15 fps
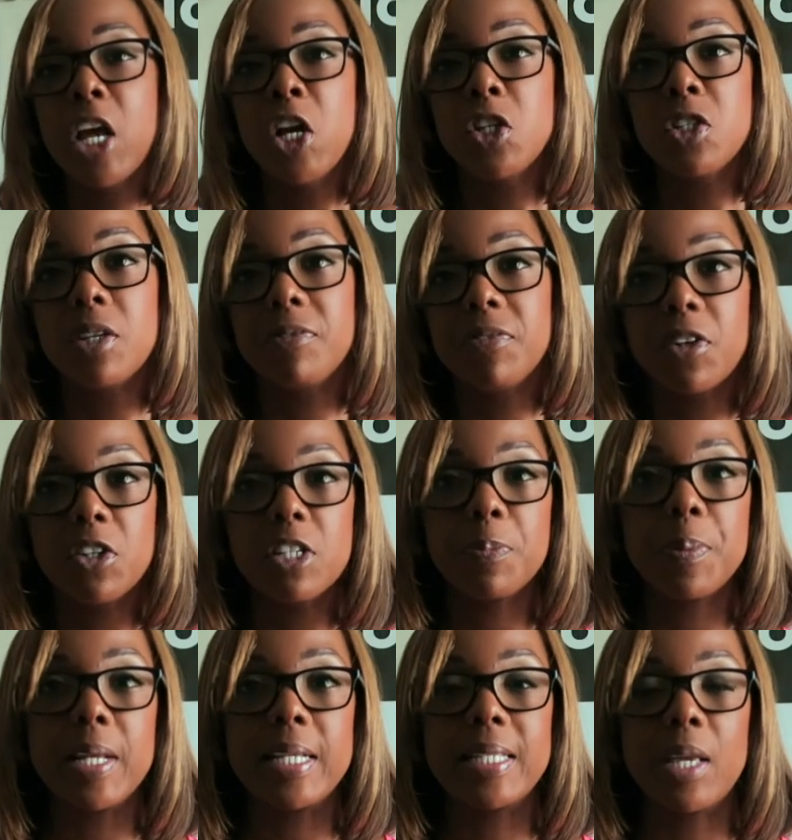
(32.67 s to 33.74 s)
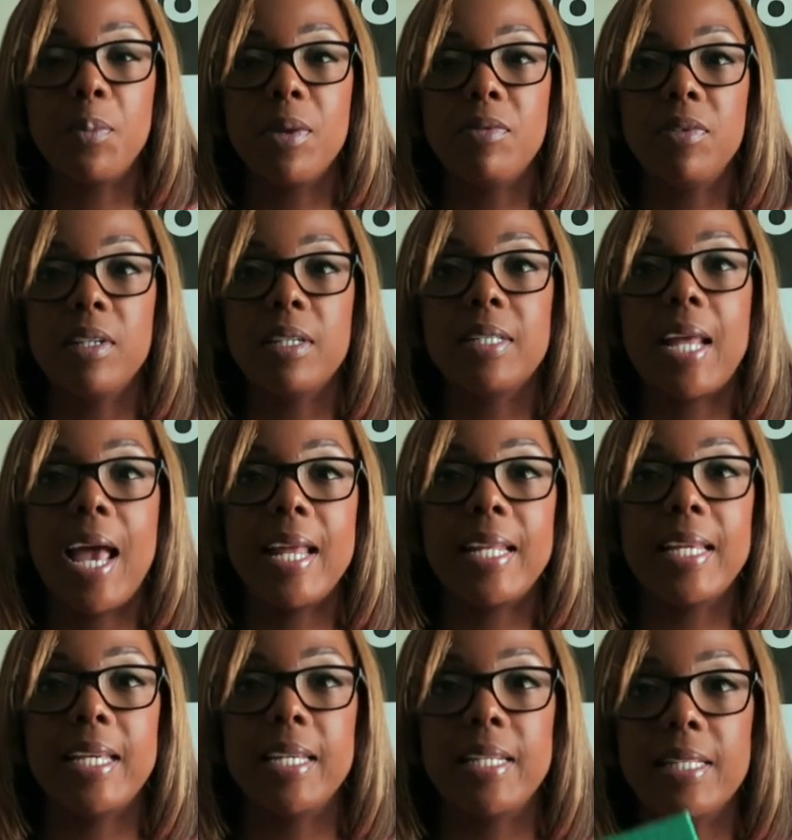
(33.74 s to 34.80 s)
So the first piece that we've looked at
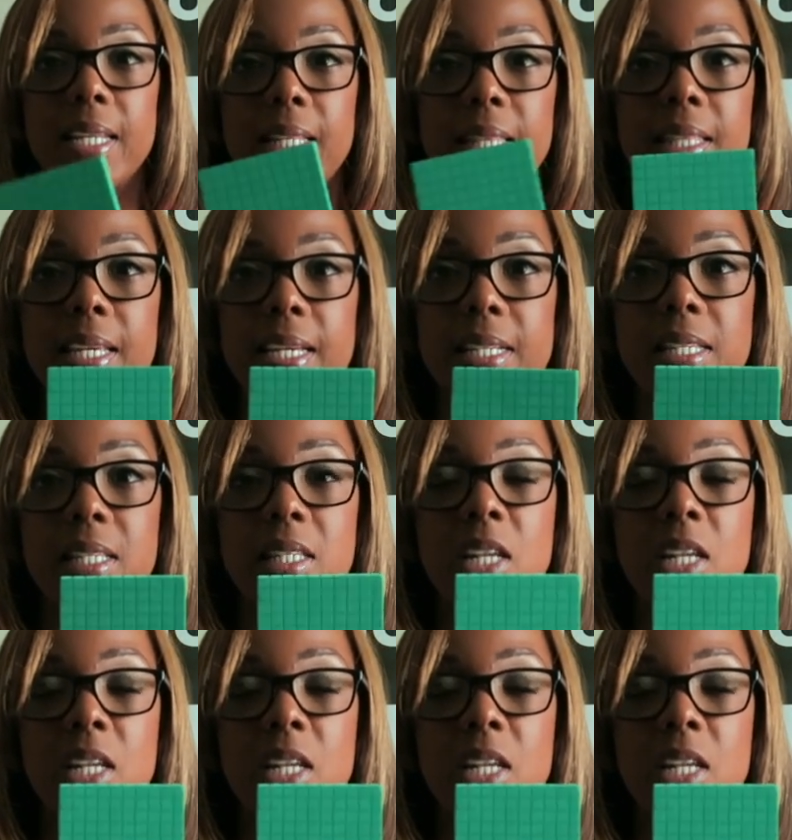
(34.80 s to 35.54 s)
is this.